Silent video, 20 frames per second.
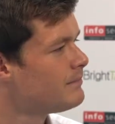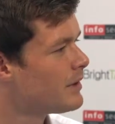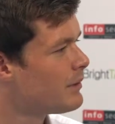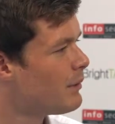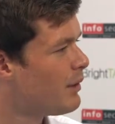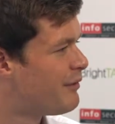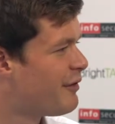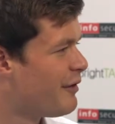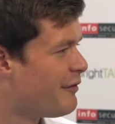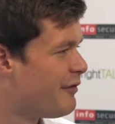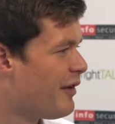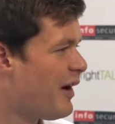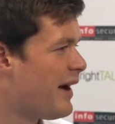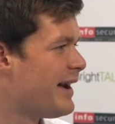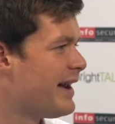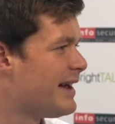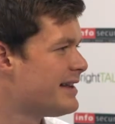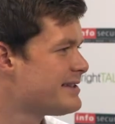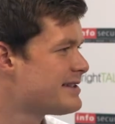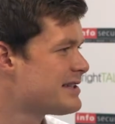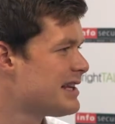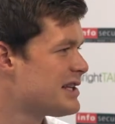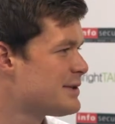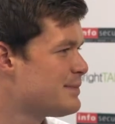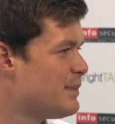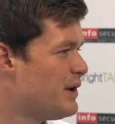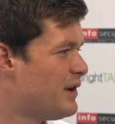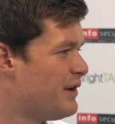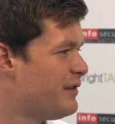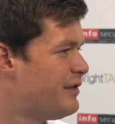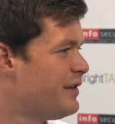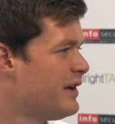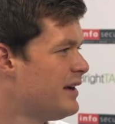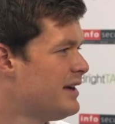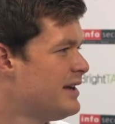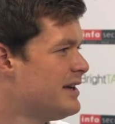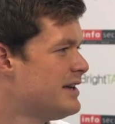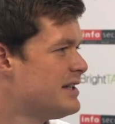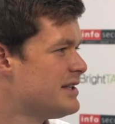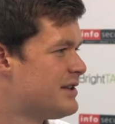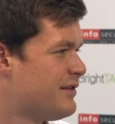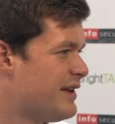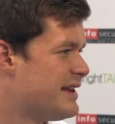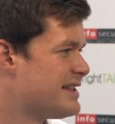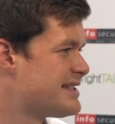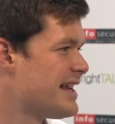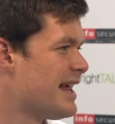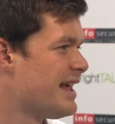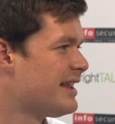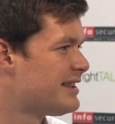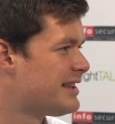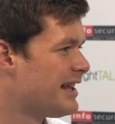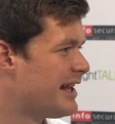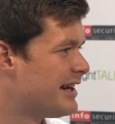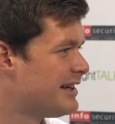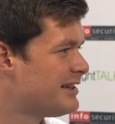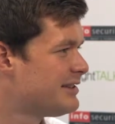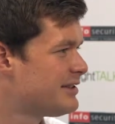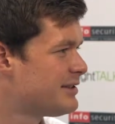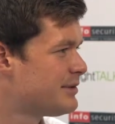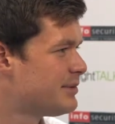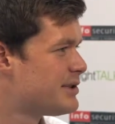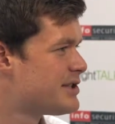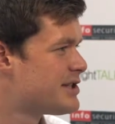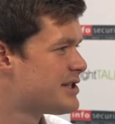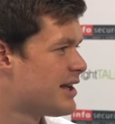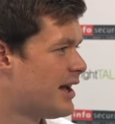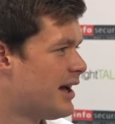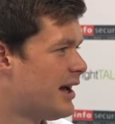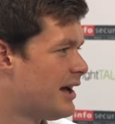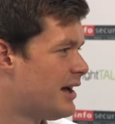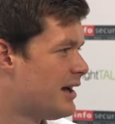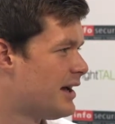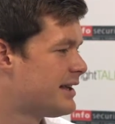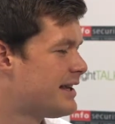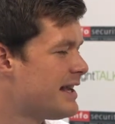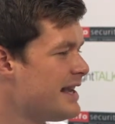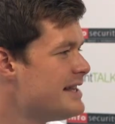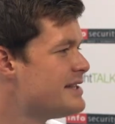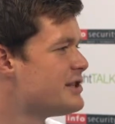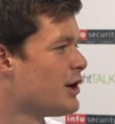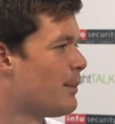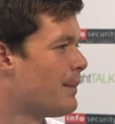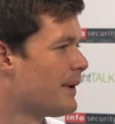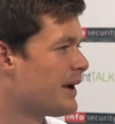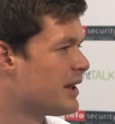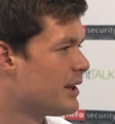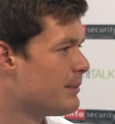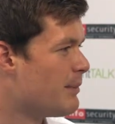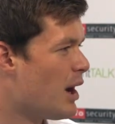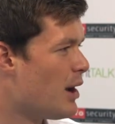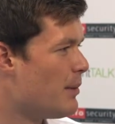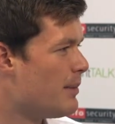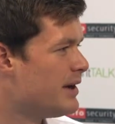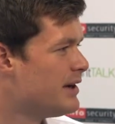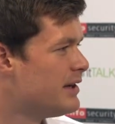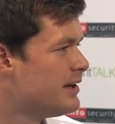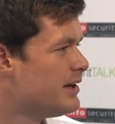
Well, from finance, let's move to the Internet of Things, which is a key topic at the moment.